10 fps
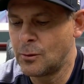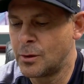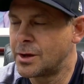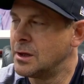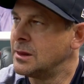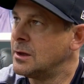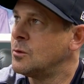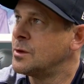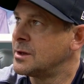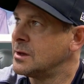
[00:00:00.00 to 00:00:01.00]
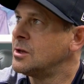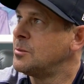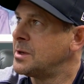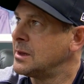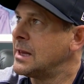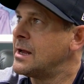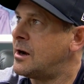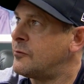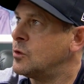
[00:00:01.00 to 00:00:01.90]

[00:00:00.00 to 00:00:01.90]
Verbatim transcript: With a little bit of layoff,